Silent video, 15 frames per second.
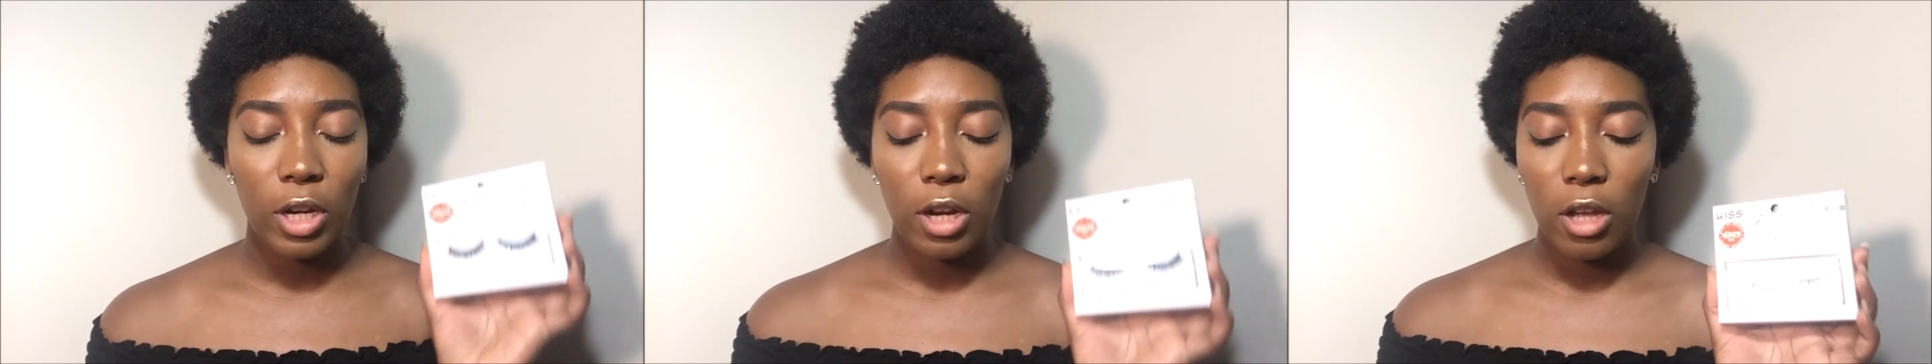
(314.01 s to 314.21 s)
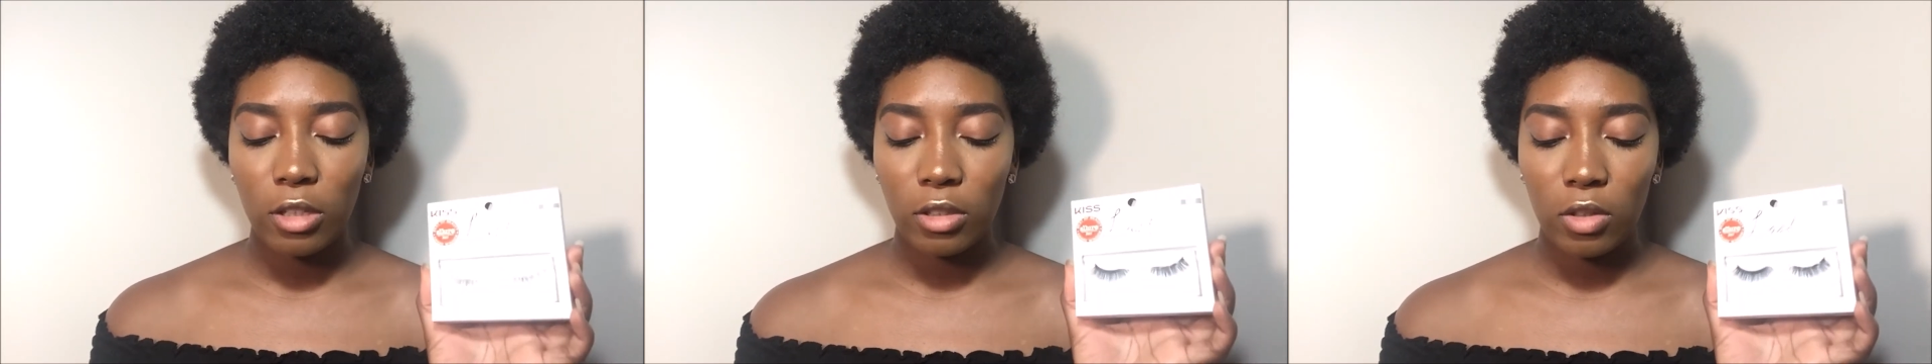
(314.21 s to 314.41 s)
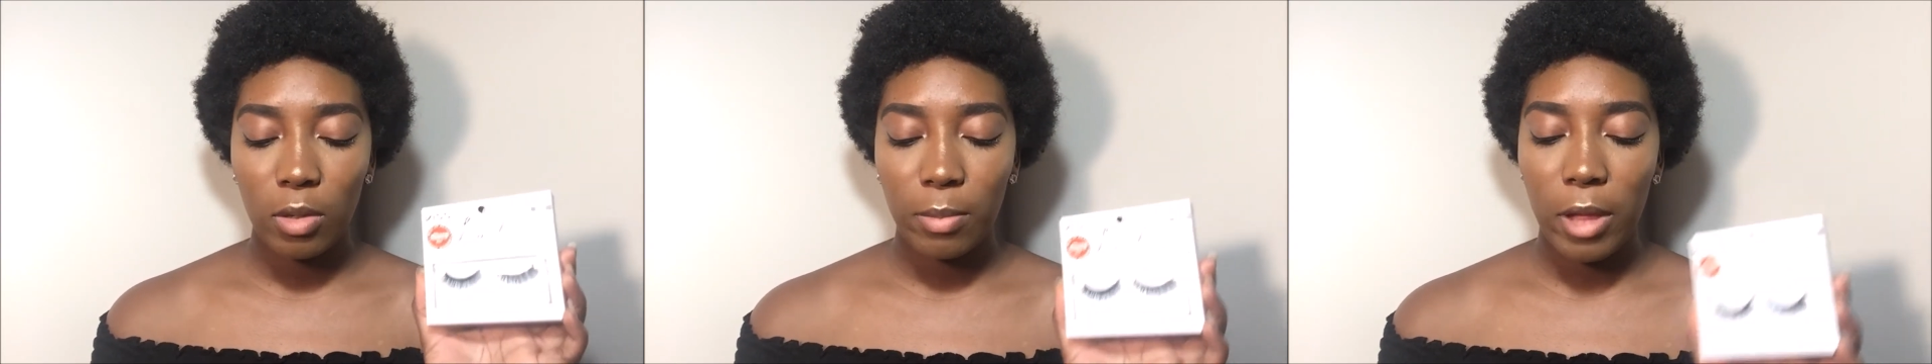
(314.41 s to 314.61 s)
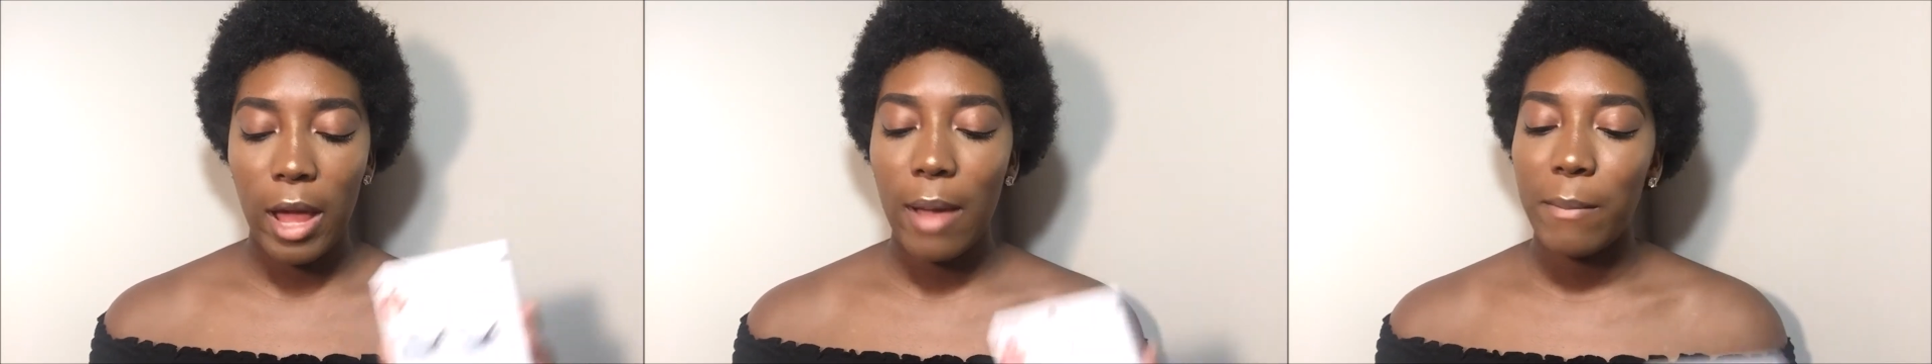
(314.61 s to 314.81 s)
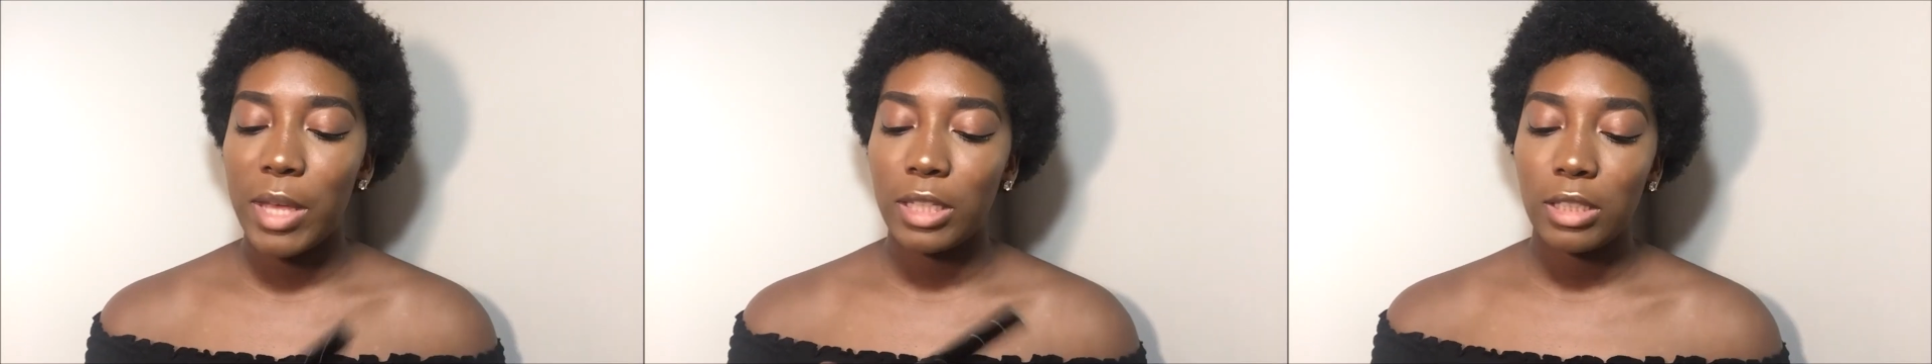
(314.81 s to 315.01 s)
and also
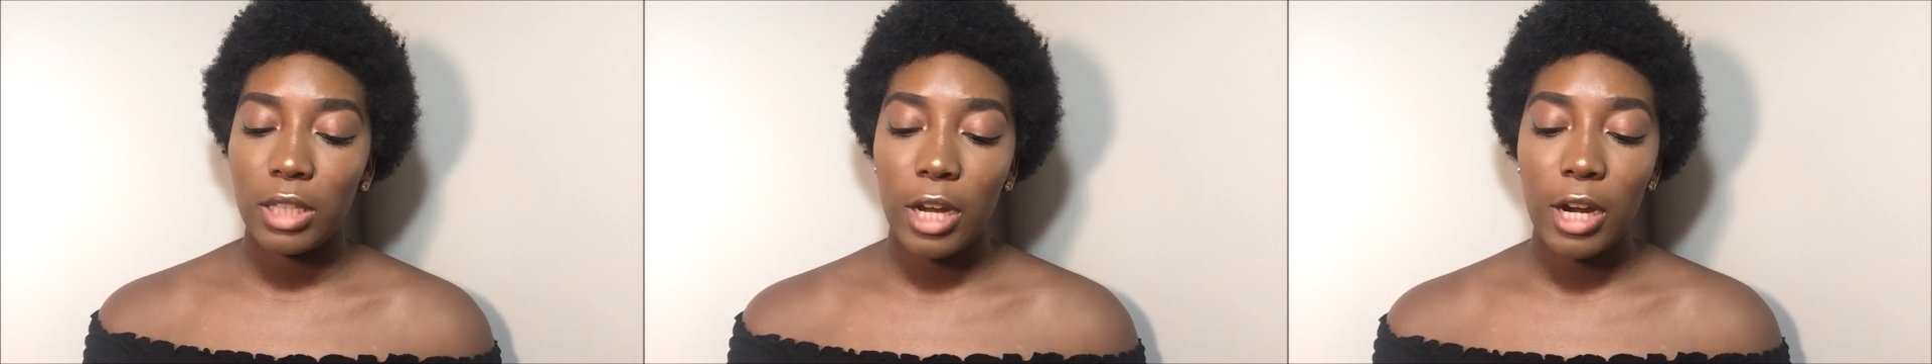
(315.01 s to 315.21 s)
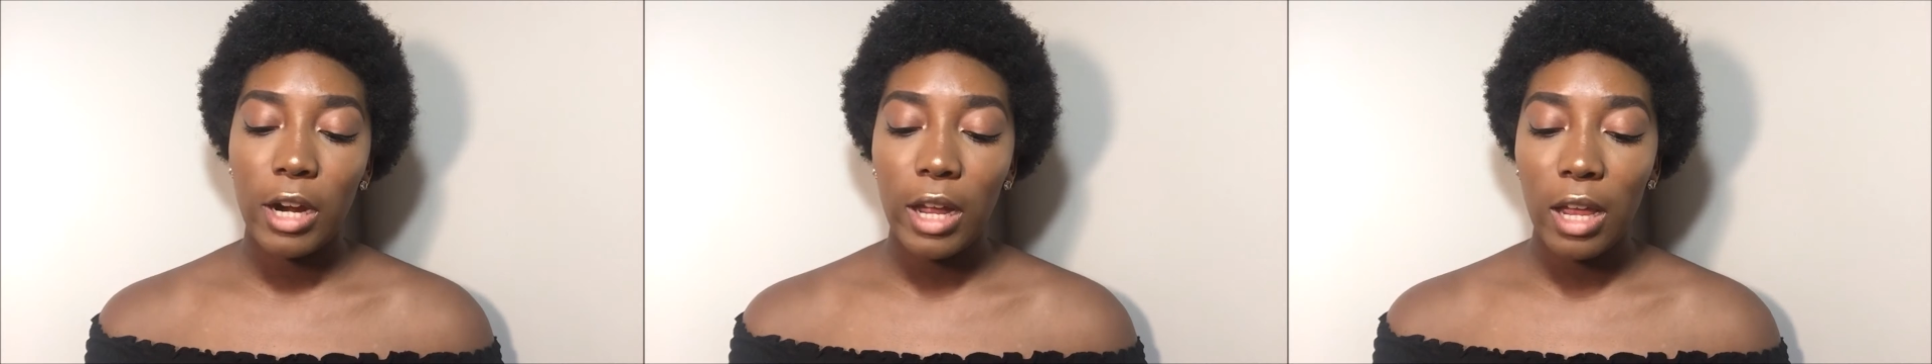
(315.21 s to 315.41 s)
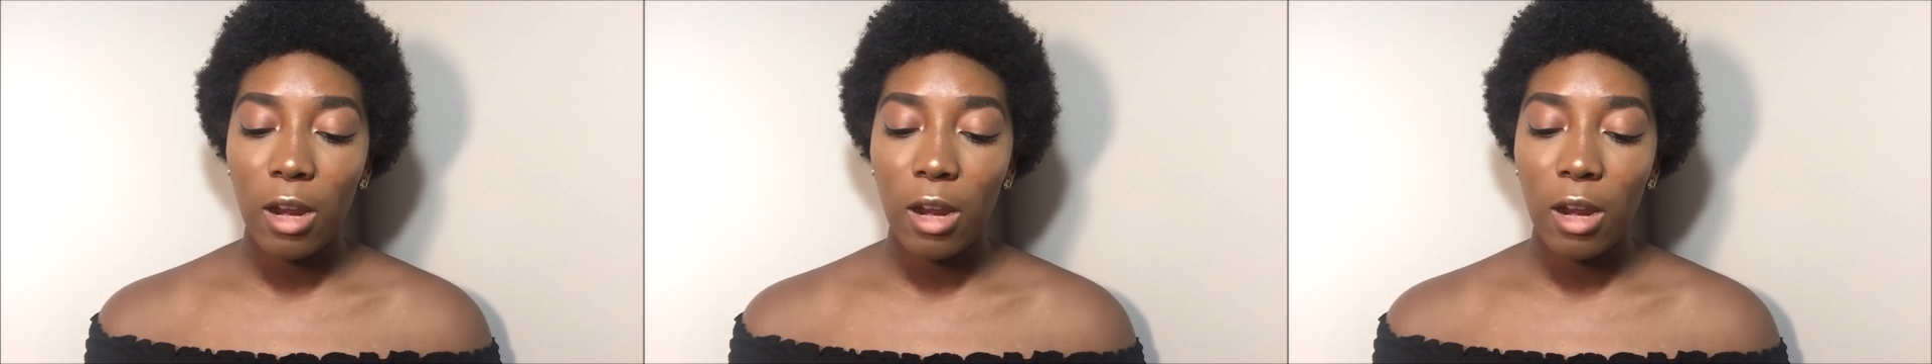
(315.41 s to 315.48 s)
apply mascara.